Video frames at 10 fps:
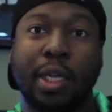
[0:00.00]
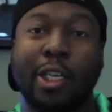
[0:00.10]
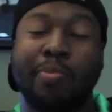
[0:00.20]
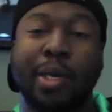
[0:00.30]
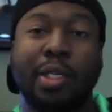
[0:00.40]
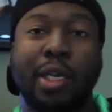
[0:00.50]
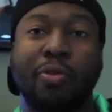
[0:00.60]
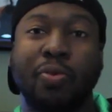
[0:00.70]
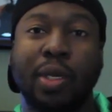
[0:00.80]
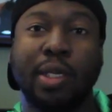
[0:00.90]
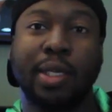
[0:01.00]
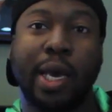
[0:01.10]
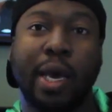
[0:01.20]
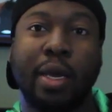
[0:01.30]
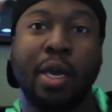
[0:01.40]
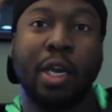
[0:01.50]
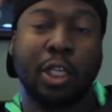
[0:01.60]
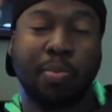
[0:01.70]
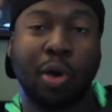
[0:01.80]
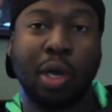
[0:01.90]
and especially it was really sad.
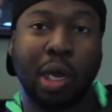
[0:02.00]
Spoiler